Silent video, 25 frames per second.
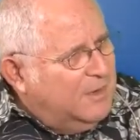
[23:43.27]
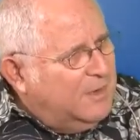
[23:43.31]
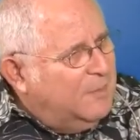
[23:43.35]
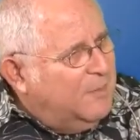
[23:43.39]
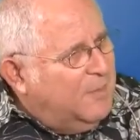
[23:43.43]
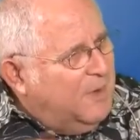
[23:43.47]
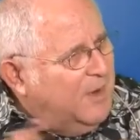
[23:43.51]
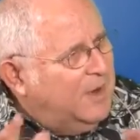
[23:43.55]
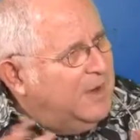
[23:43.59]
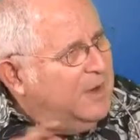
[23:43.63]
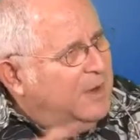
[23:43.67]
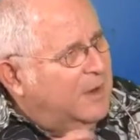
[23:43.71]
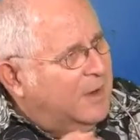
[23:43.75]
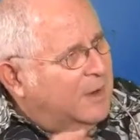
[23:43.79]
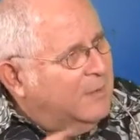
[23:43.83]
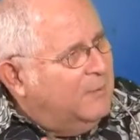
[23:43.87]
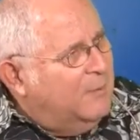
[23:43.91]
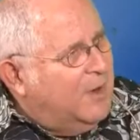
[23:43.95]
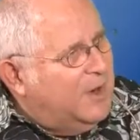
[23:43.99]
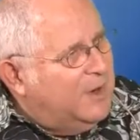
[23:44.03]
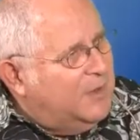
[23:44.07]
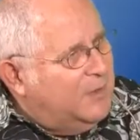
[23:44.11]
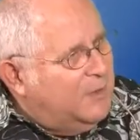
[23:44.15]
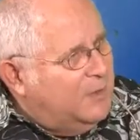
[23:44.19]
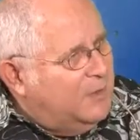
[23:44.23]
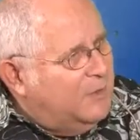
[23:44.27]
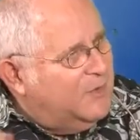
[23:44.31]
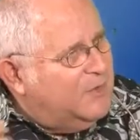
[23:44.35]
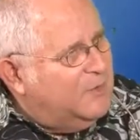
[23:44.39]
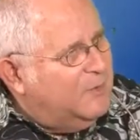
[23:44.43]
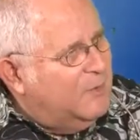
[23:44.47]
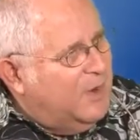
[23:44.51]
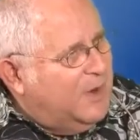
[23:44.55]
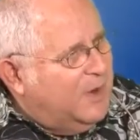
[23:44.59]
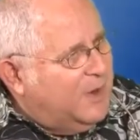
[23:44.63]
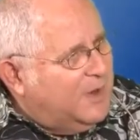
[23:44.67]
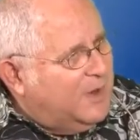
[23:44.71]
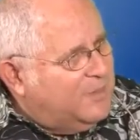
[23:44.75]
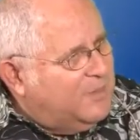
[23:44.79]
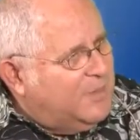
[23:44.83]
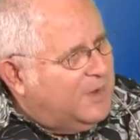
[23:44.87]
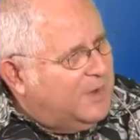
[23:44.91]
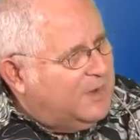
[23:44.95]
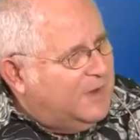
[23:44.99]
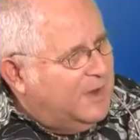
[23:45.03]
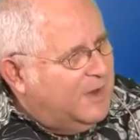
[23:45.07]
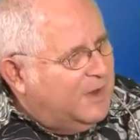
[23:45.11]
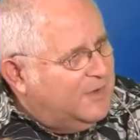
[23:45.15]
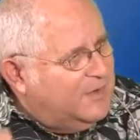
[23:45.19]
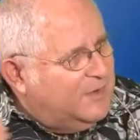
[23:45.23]
depending on my use, my
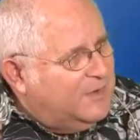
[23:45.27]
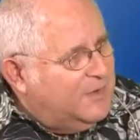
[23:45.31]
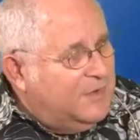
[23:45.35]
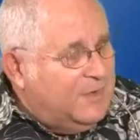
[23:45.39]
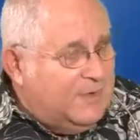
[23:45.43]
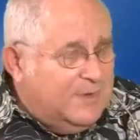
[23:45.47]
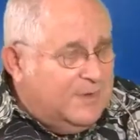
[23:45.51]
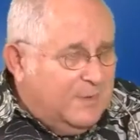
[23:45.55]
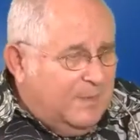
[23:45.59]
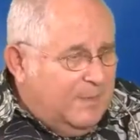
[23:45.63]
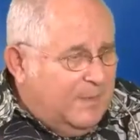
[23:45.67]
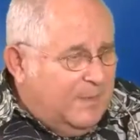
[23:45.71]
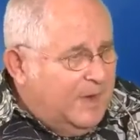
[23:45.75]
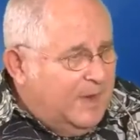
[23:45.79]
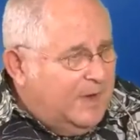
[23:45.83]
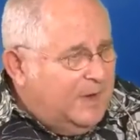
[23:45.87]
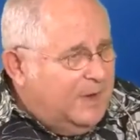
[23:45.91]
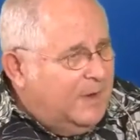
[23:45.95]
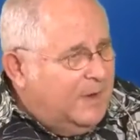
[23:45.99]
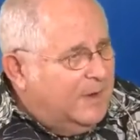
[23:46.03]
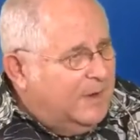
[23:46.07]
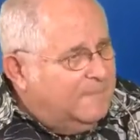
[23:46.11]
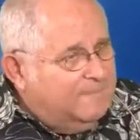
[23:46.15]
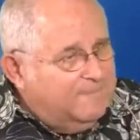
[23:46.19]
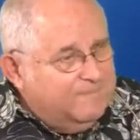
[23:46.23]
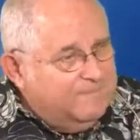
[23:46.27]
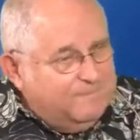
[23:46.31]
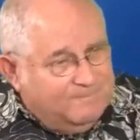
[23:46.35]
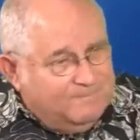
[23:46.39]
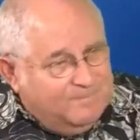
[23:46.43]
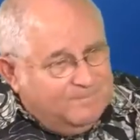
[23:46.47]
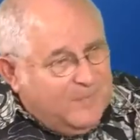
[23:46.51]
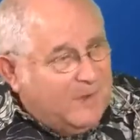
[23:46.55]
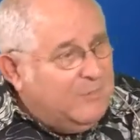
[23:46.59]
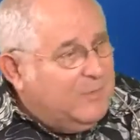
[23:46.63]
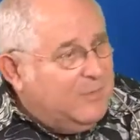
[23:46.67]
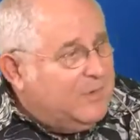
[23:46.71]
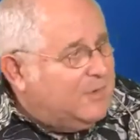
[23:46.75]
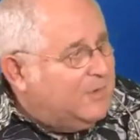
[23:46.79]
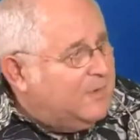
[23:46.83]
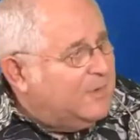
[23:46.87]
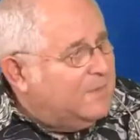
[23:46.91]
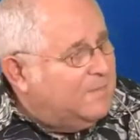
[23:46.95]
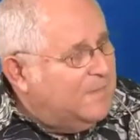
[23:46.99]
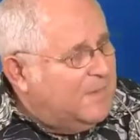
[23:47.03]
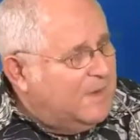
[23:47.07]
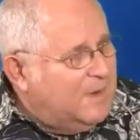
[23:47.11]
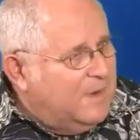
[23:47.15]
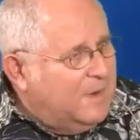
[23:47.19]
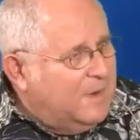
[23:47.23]
expectations, depending on everything.